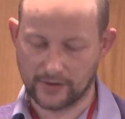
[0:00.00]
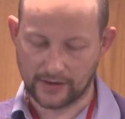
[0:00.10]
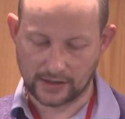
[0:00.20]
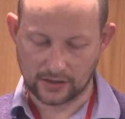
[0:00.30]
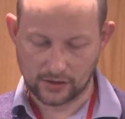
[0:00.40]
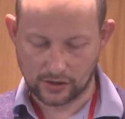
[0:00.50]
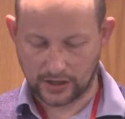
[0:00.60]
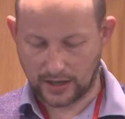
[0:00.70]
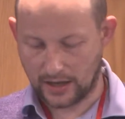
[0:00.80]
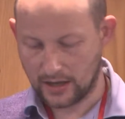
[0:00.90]
and they can
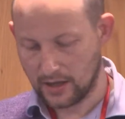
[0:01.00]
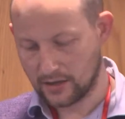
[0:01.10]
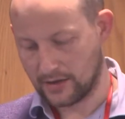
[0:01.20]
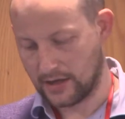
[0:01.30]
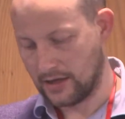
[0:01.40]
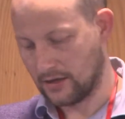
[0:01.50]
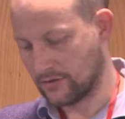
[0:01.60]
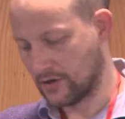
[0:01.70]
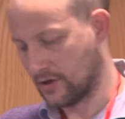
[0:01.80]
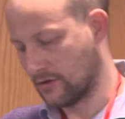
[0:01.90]
look at
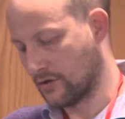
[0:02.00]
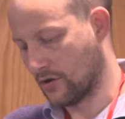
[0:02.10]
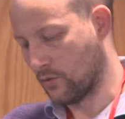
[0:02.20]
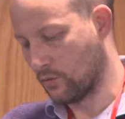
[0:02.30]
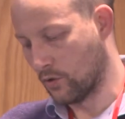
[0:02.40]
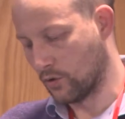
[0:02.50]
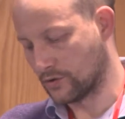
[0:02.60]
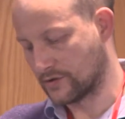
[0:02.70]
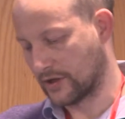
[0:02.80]
the awards,